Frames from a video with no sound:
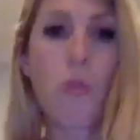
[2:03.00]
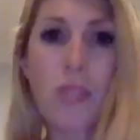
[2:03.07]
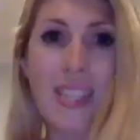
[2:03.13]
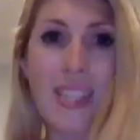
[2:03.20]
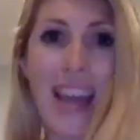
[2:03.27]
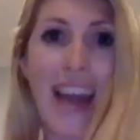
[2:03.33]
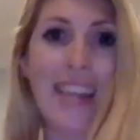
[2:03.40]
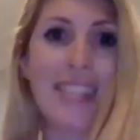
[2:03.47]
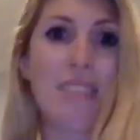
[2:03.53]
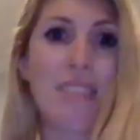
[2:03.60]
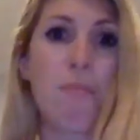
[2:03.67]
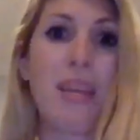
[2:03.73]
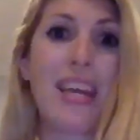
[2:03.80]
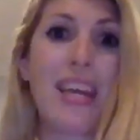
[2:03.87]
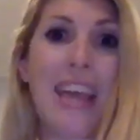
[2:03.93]
status,
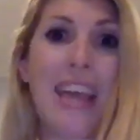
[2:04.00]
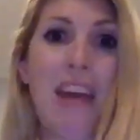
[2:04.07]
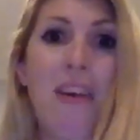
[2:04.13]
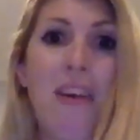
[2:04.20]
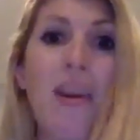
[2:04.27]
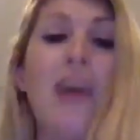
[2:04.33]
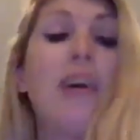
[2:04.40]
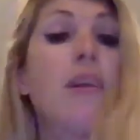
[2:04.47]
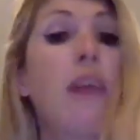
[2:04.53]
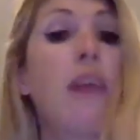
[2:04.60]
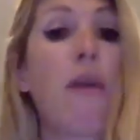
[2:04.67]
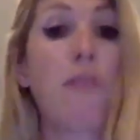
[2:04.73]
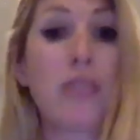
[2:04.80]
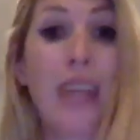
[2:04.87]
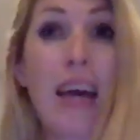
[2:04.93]
meaning they are there
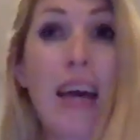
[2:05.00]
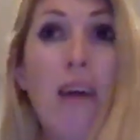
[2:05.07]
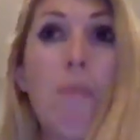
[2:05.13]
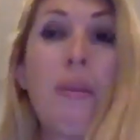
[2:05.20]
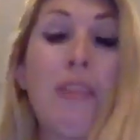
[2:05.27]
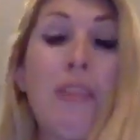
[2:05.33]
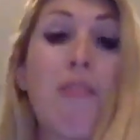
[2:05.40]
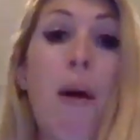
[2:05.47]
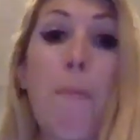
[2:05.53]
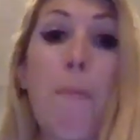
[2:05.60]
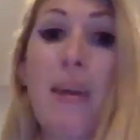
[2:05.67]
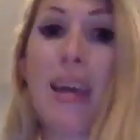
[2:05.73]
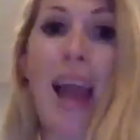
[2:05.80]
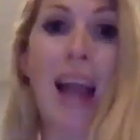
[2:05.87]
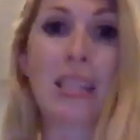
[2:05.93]
for sale, but they're not
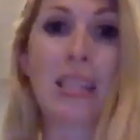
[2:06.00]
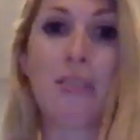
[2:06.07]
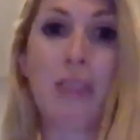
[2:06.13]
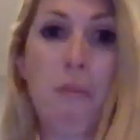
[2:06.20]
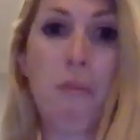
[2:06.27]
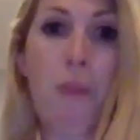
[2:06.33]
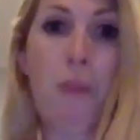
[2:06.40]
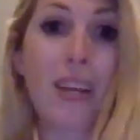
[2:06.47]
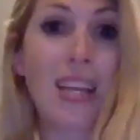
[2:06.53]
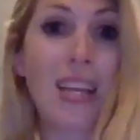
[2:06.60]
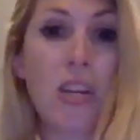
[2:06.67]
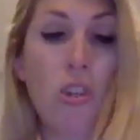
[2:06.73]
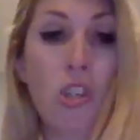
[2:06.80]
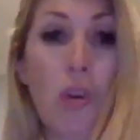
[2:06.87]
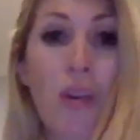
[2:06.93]
being actively marketed
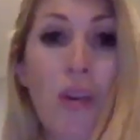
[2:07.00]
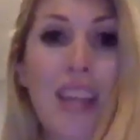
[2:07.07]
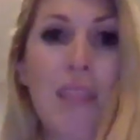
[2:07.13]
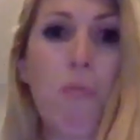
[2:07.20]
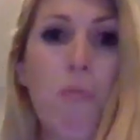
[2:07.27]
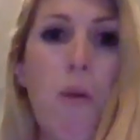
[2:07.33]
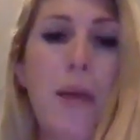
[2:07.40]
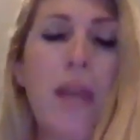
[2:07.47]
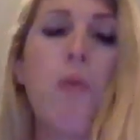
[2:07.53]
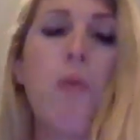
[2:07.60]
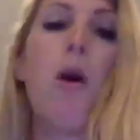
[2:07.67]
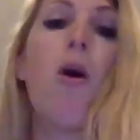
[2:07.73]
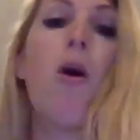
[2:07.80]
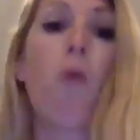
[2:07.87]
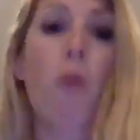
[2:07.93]
or shown at the moment
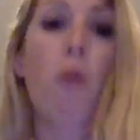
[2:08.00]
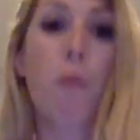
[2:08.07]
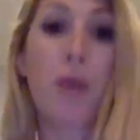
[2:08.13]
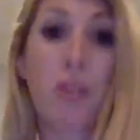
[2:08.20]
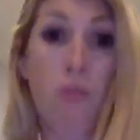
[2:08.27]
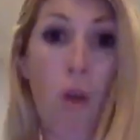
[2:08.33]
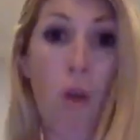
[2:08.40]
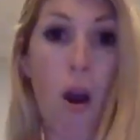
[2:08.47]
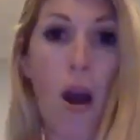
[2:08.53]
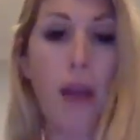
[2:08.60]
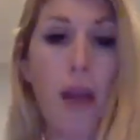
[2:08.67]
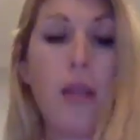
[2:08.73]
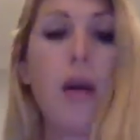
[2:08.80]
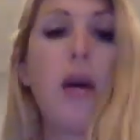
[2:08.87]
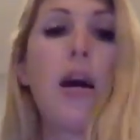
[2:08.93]
or
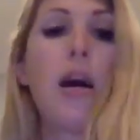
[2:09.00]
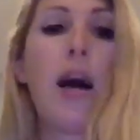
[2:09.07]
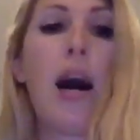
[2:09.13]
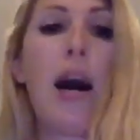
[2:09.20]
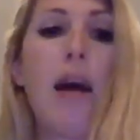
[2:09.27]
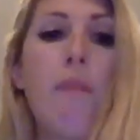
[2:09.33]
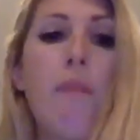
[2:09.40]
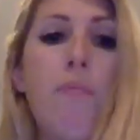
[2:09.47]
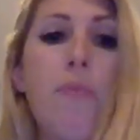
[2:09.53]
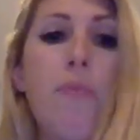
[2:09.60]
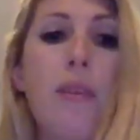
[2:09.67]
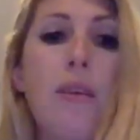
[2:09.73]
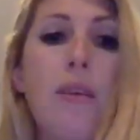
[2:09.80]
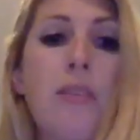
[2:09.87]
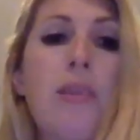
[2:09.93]
withdrawn. Um,
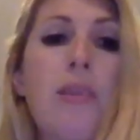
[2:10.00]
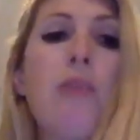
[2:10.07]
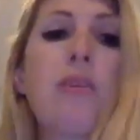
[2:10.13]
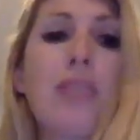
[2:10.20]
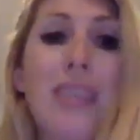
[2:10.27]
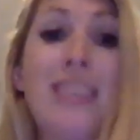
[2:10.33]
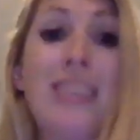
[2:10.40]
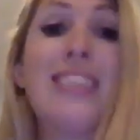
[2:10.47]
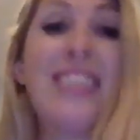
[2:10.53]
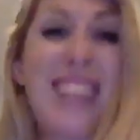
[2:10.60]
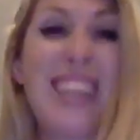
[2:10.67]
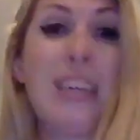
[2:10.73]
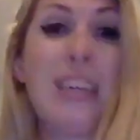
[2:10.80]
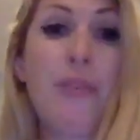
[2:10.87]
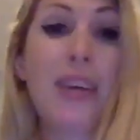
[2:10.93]
there was a
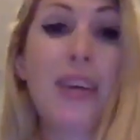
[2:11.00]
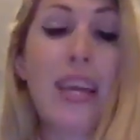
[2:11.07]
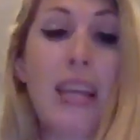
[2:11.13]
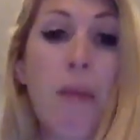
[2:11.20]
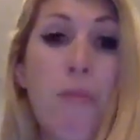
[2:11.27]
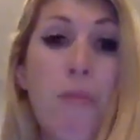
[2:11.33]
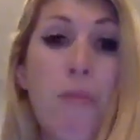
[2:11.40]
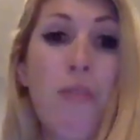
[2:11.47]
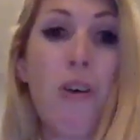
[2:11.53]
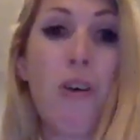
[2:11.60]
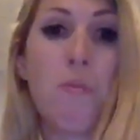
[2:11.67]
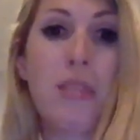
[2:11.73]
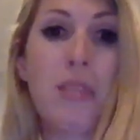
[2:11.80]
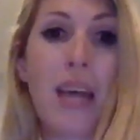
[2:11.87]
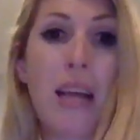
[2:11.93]
significant number of
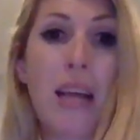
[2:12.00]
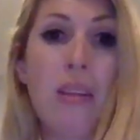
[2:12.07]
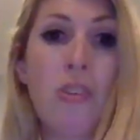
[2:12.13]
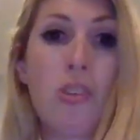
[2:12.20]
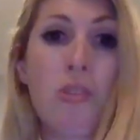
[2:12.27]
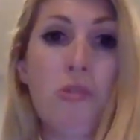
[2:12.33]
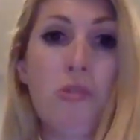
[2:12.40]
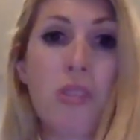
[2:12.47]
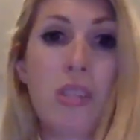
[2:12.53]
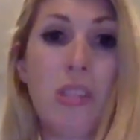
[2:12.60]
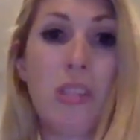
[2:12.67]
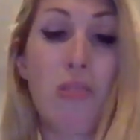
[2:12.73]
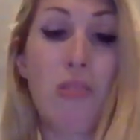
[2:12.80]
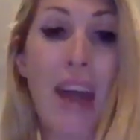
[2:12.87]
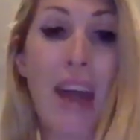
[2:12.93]
homes that chose to
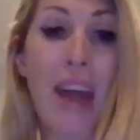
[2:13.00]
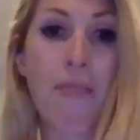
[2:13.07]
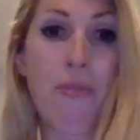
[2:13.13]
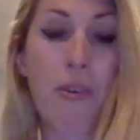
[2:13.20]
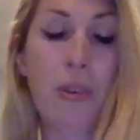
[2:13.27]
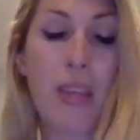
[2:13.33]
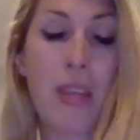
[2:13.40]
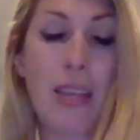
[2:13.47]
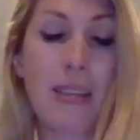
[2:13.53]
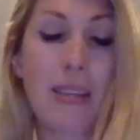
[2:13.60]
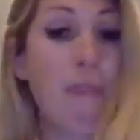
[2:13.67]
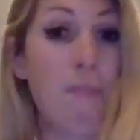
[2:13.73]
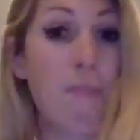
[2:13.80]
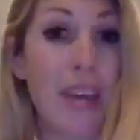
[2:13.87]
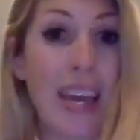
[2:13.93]
do that for the
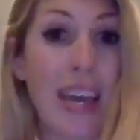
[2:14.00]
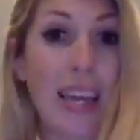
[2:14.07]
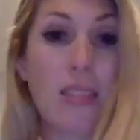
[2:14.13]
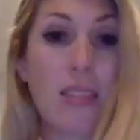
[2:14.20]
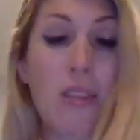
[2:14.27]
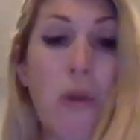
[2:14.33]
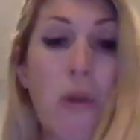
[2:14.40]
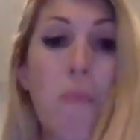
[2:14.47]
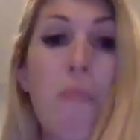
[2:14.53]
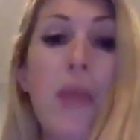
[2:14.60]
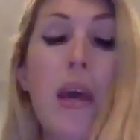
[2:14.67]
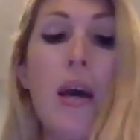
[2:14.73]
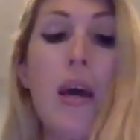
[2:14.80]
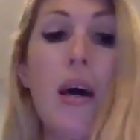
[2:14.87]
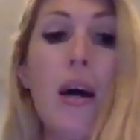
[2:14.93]
time being. So,
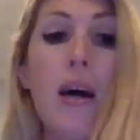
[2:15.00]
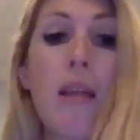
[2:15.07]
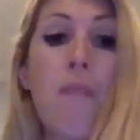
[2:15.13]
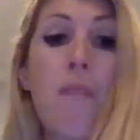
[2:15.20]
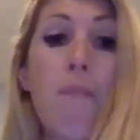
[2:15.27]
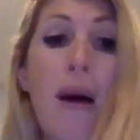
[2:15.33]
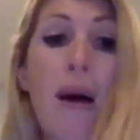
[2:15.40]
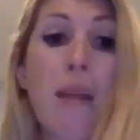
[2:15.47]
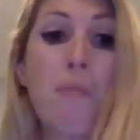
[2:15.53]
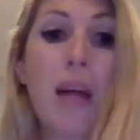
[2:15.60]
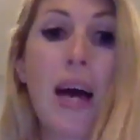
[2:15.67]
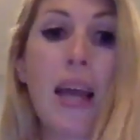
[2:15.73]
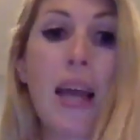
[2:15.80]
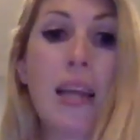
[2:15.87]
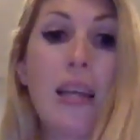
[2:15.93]
bottom
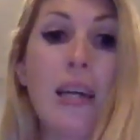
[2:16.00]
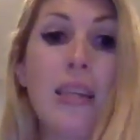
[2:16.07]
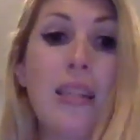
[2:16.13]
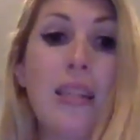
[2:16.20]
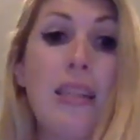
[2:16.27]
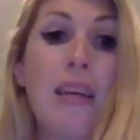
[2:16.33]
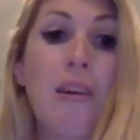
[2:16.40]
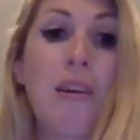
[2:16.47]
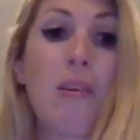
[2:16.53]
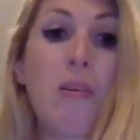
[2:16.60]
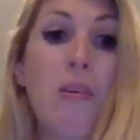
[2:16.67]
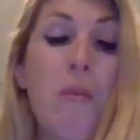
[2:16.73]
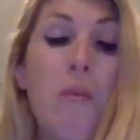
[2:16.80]
line, there